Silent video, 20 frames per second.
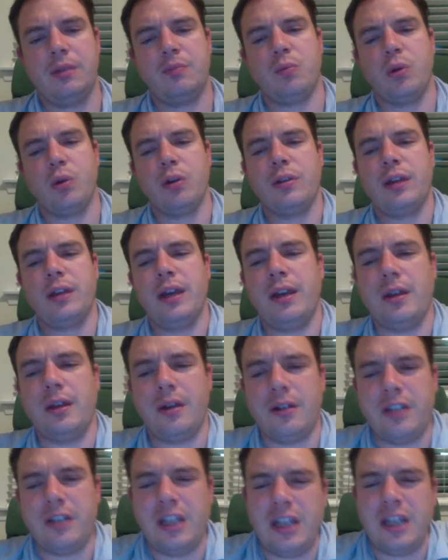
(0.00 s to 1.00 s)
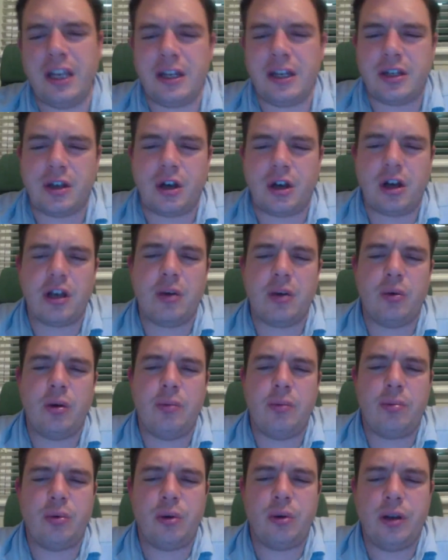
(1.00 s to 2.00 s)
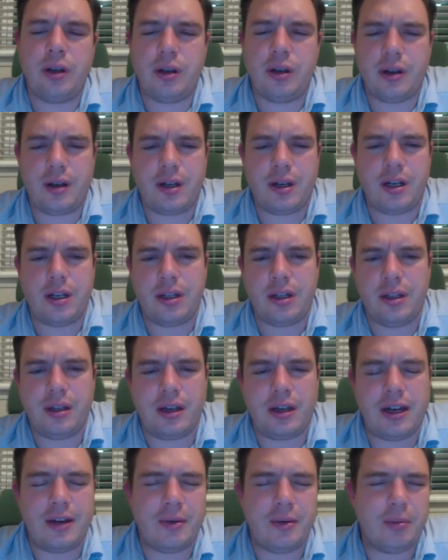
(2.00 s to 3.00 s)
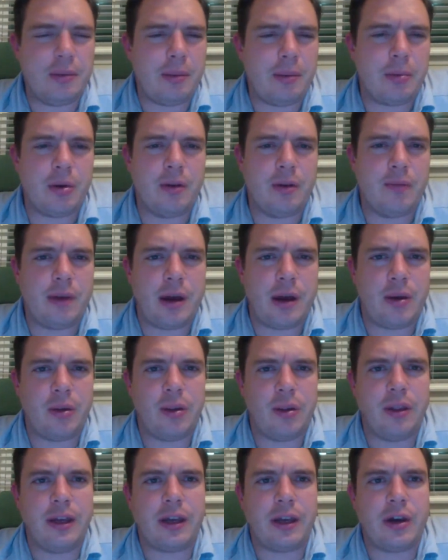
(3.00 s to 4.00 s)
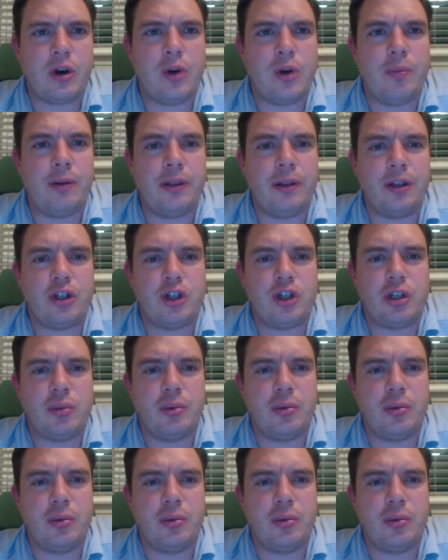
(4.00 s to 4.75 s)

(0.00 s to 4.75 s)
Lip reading: I mean, didn't they talk at one point? I remember about, like, hoping that she would